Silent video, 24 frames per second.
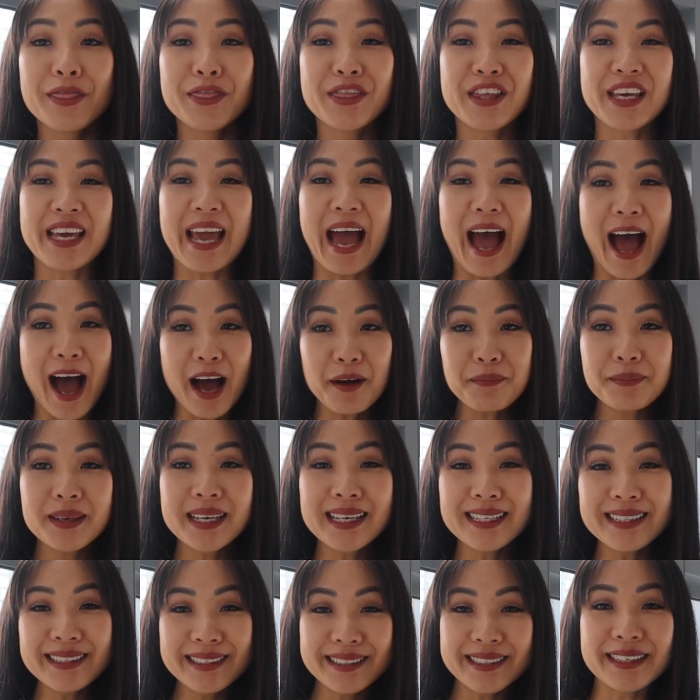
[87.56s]
The app
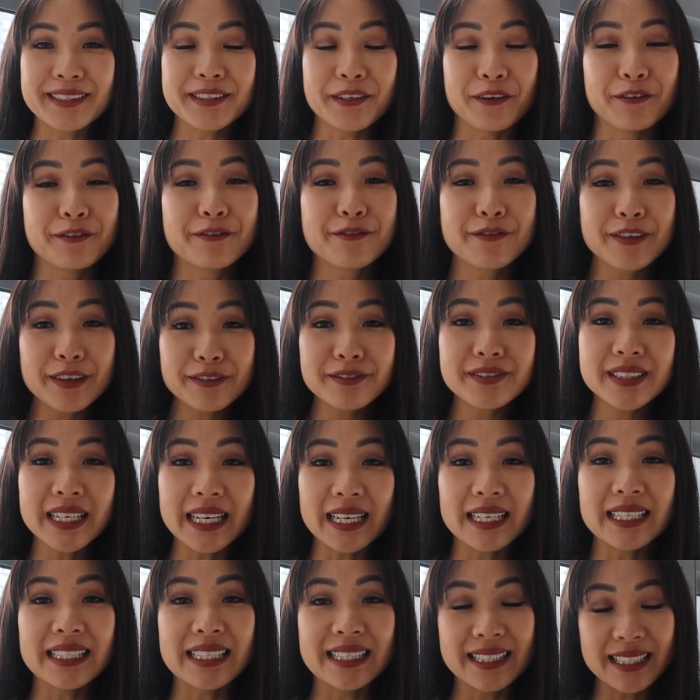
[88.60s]
consists of
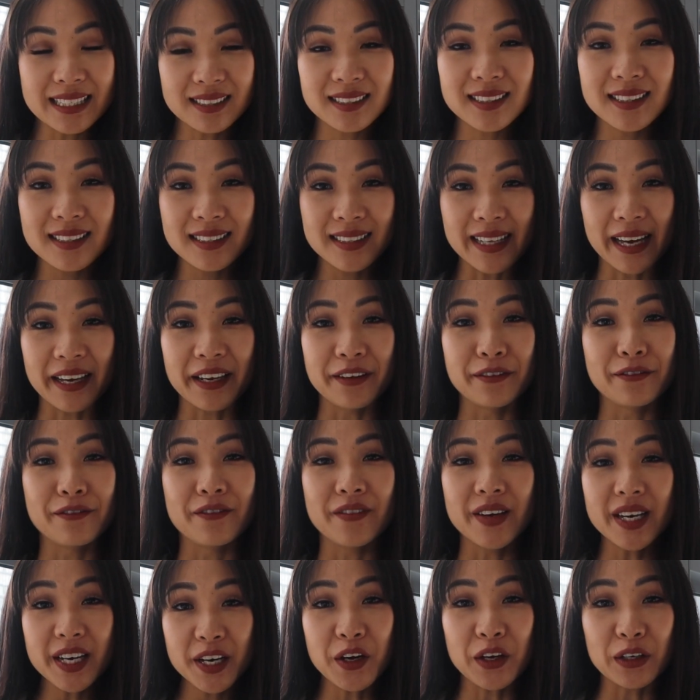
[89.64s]
15 to 60-second
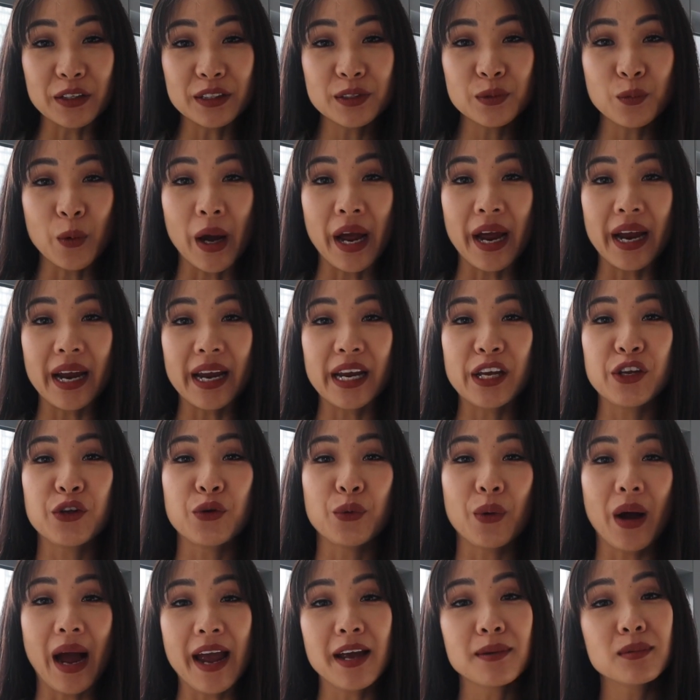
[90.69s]
videos where
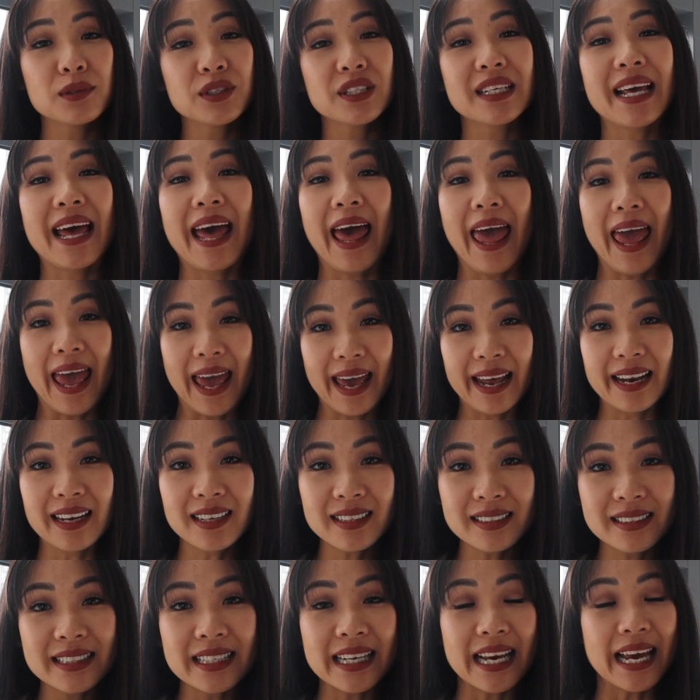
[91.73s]
you are able to
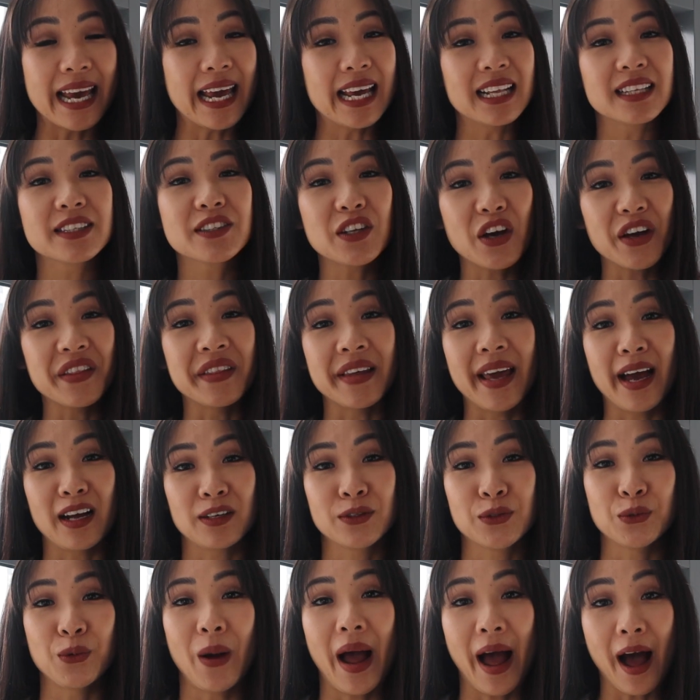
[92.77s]
edit inside the
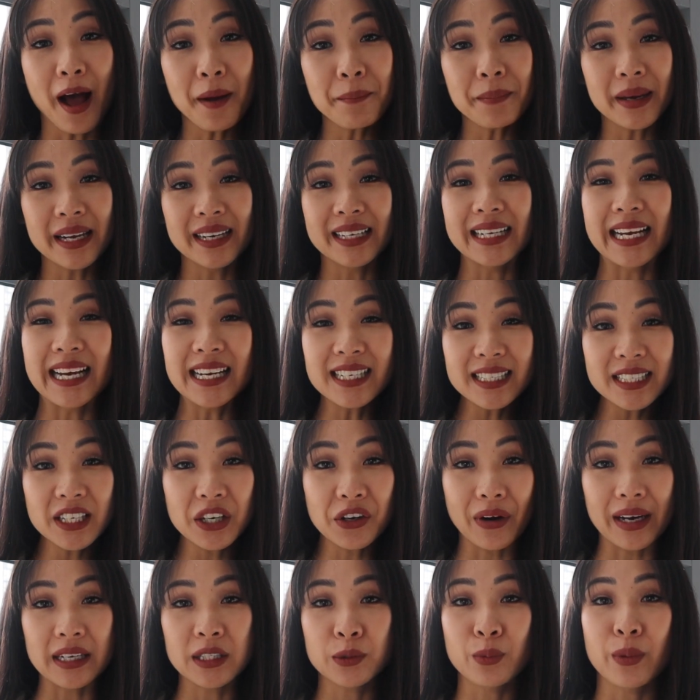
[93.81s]
actual app, and it
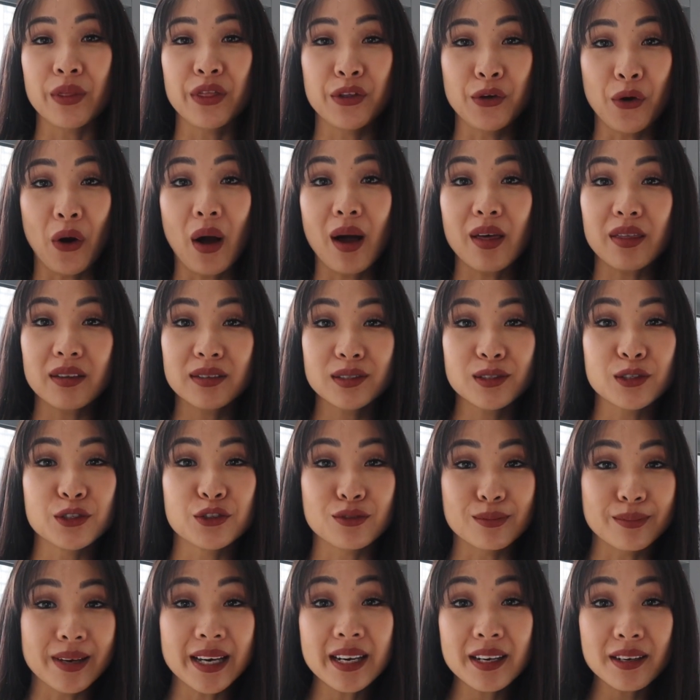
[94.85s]
integrates with your other
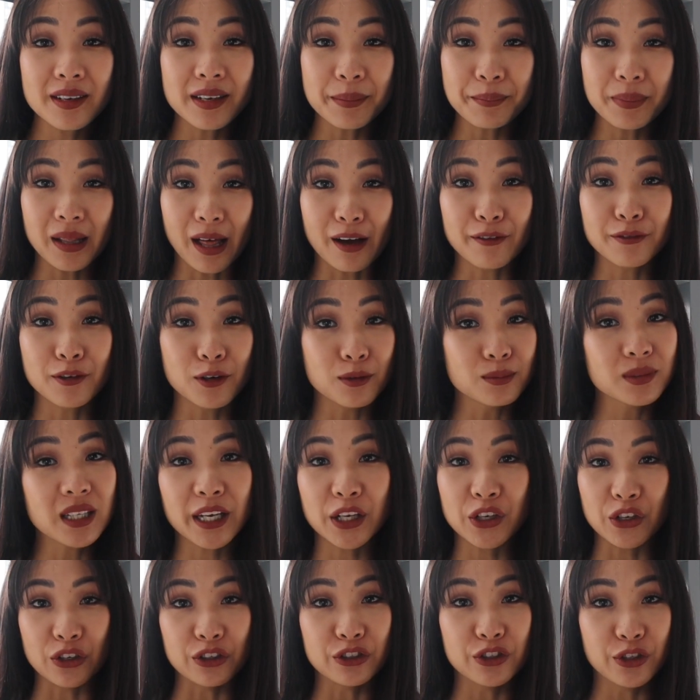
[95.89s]
social media platforms
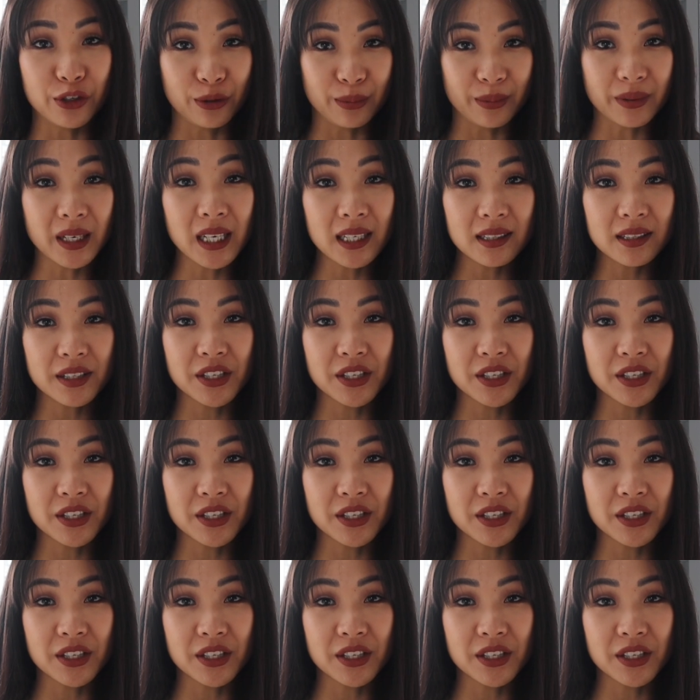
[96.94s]
like YouTube and